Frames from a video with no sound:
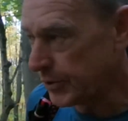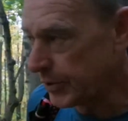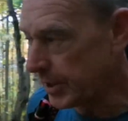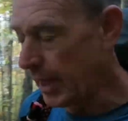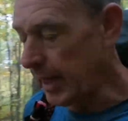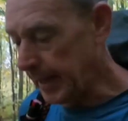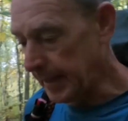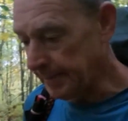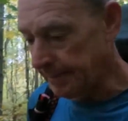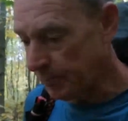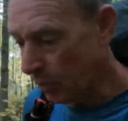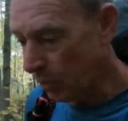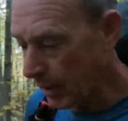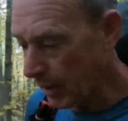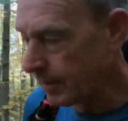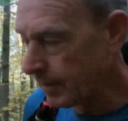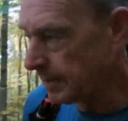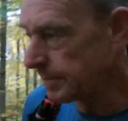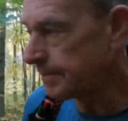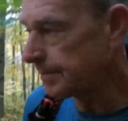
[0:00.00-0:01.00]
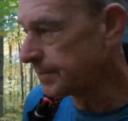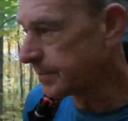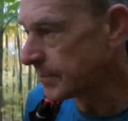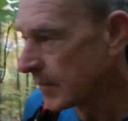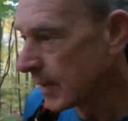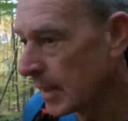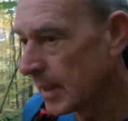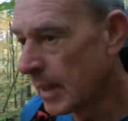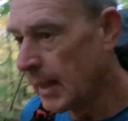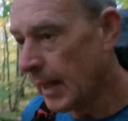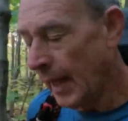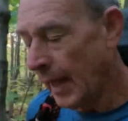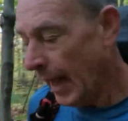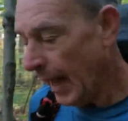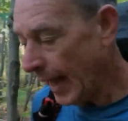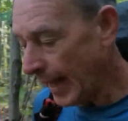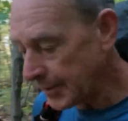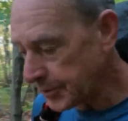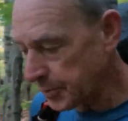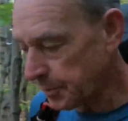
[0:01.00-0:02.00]
today. Well,
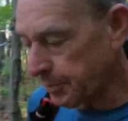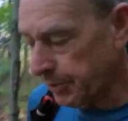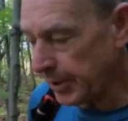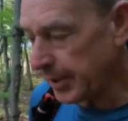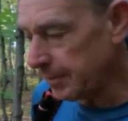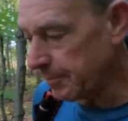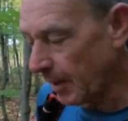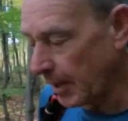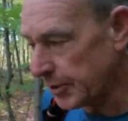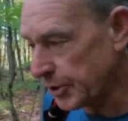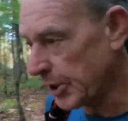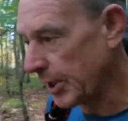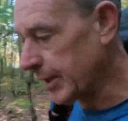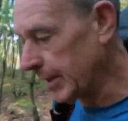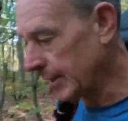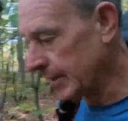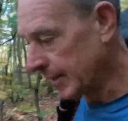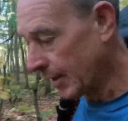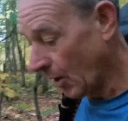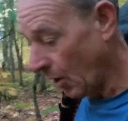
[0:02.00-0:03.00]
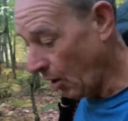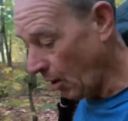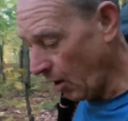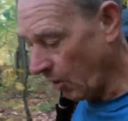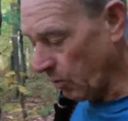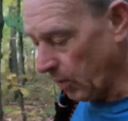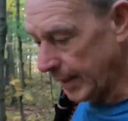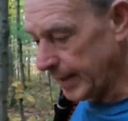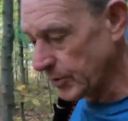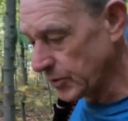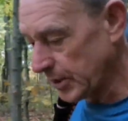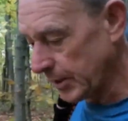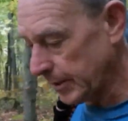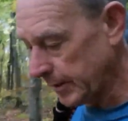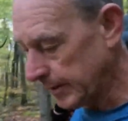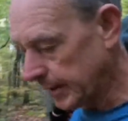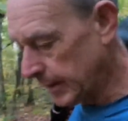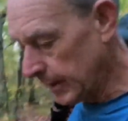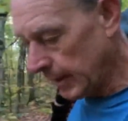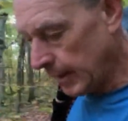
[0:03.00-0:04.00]
as pretty much always,
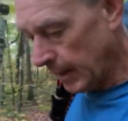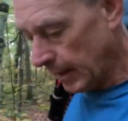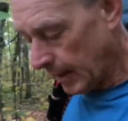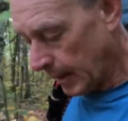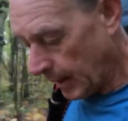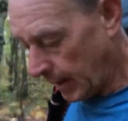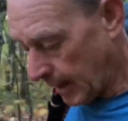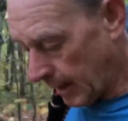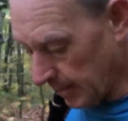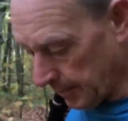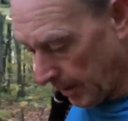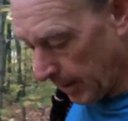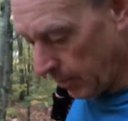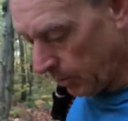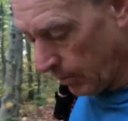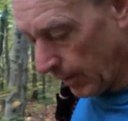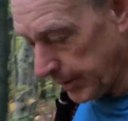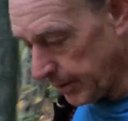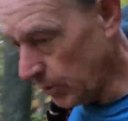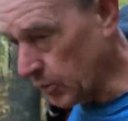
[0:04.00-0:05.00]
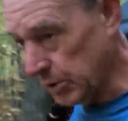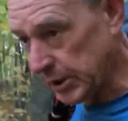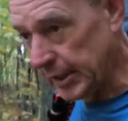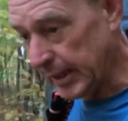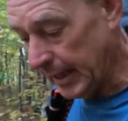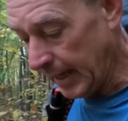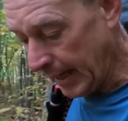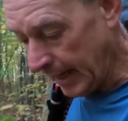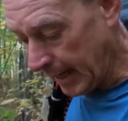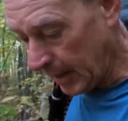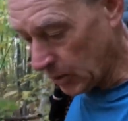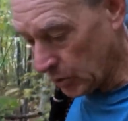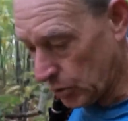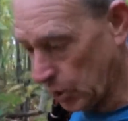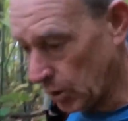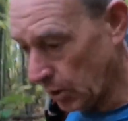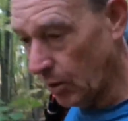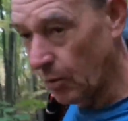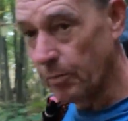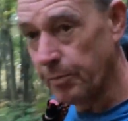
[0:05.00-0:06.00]
we're using
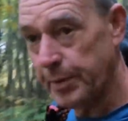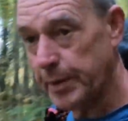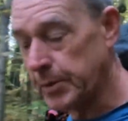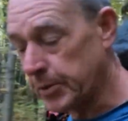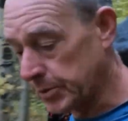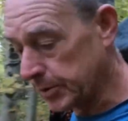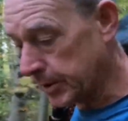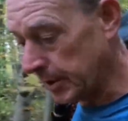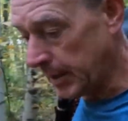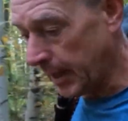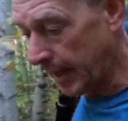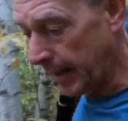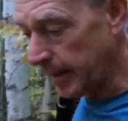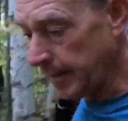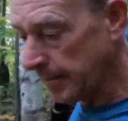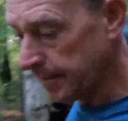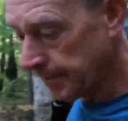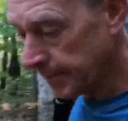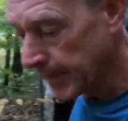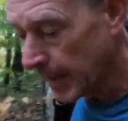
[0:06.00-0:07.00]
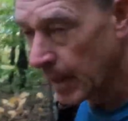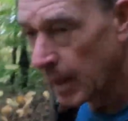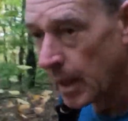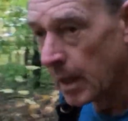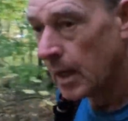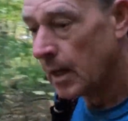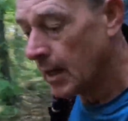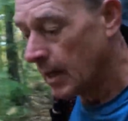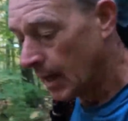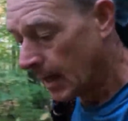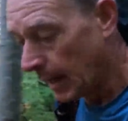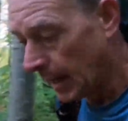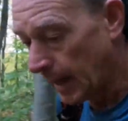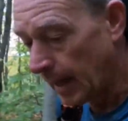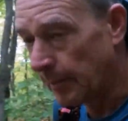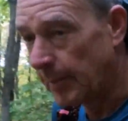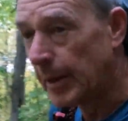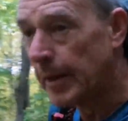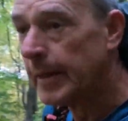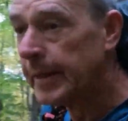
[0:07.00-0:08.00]
Ultra Lone Peaks today.
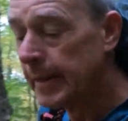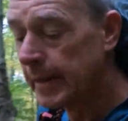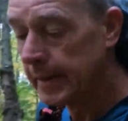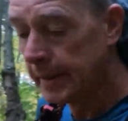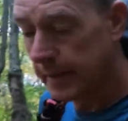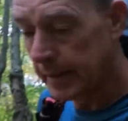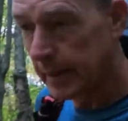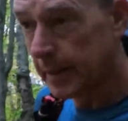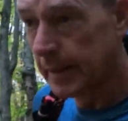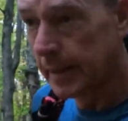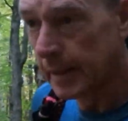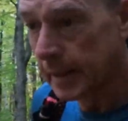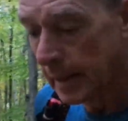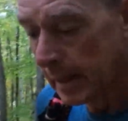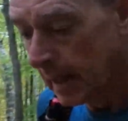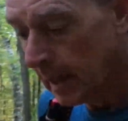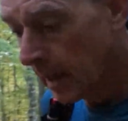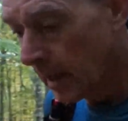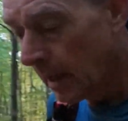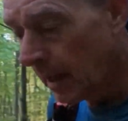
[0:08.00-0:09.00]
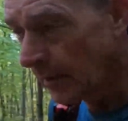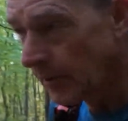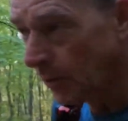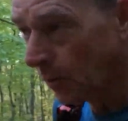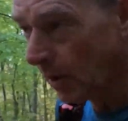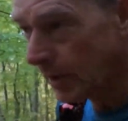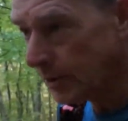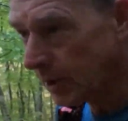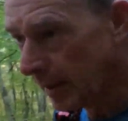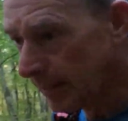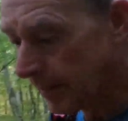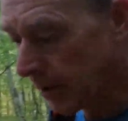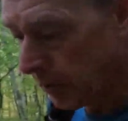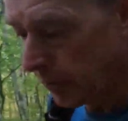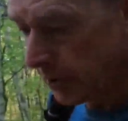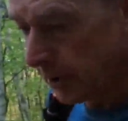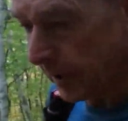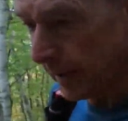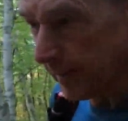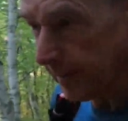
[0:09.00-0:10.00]
And the ones I'm
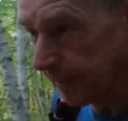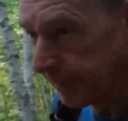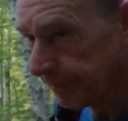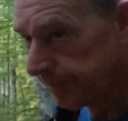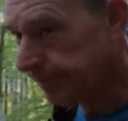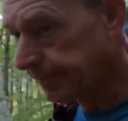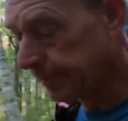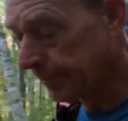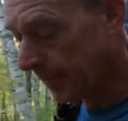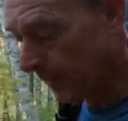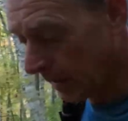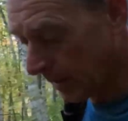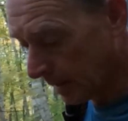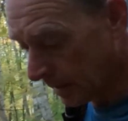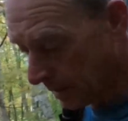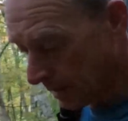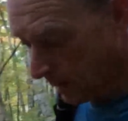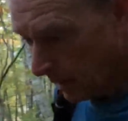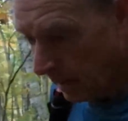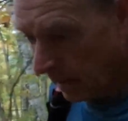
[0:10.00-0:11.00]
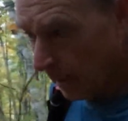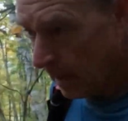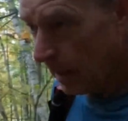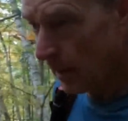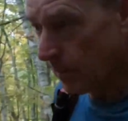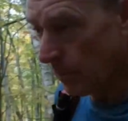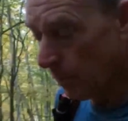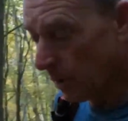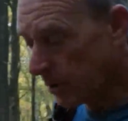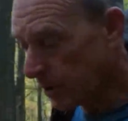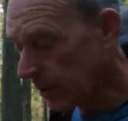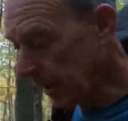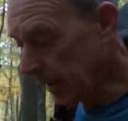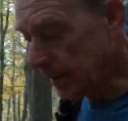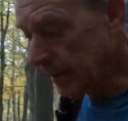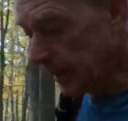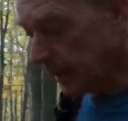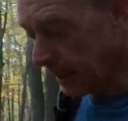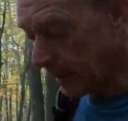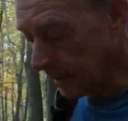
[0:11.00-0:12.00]
using are the ones I
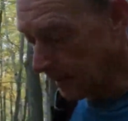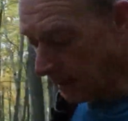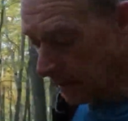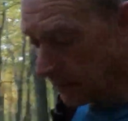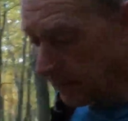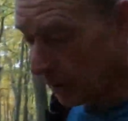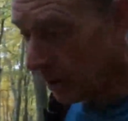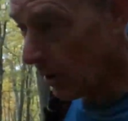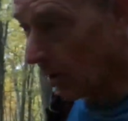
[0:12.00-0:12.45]
did the